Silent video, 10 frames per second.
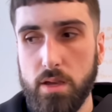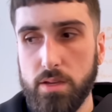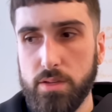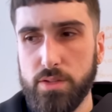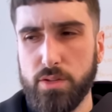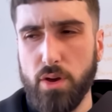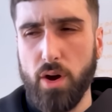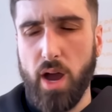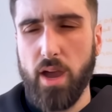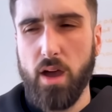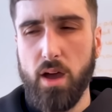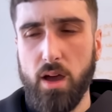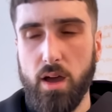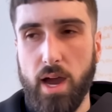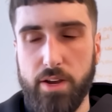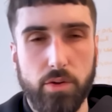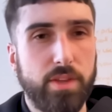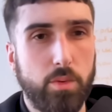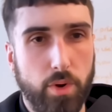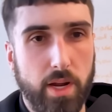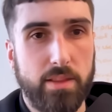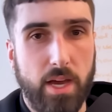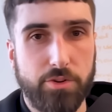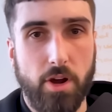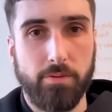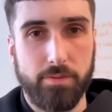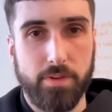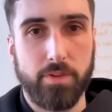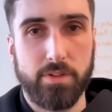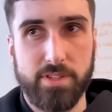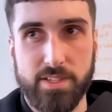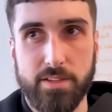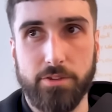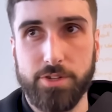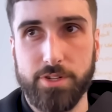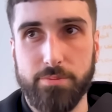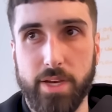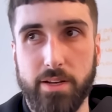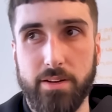So I don't think we're in that trough of disillusionment